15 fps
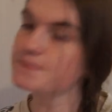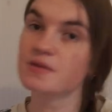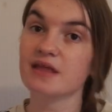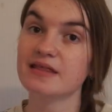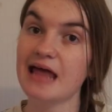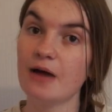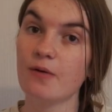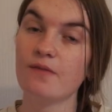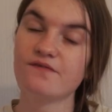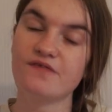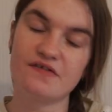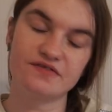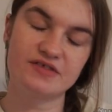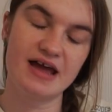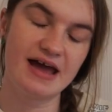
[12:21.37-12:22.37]
Day
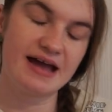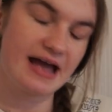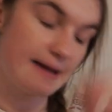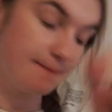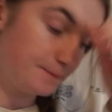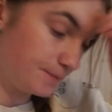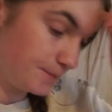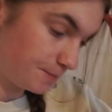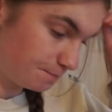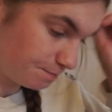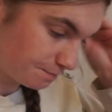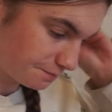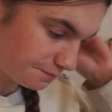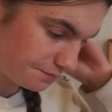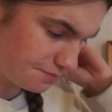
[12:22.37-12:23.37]
150 again.
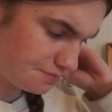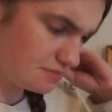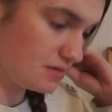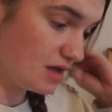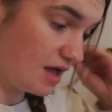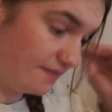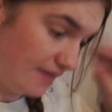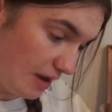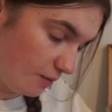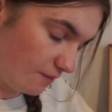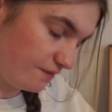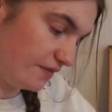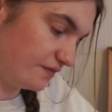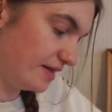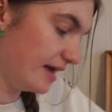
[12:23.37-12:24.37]
Day
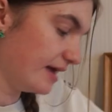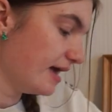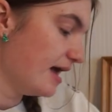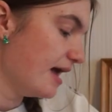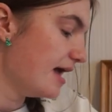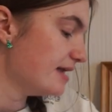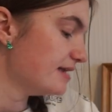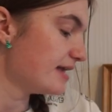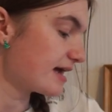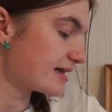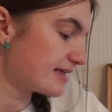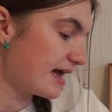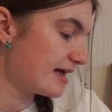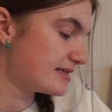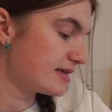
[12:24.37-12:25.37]
150. Next
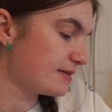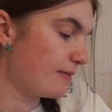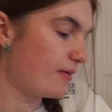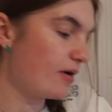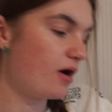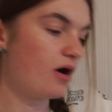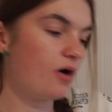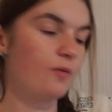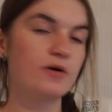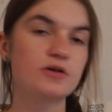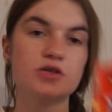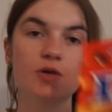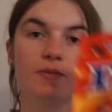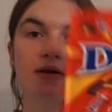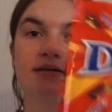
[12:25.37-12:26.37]
item I bought was
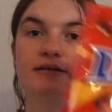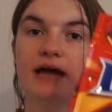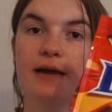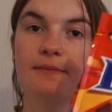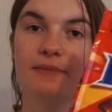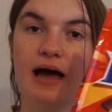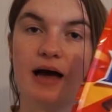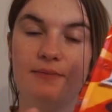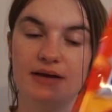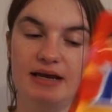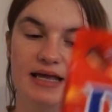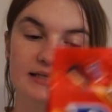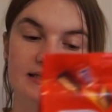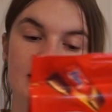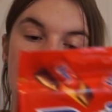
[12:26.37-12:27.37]
some dime bar
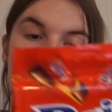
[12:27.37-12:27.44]
minis.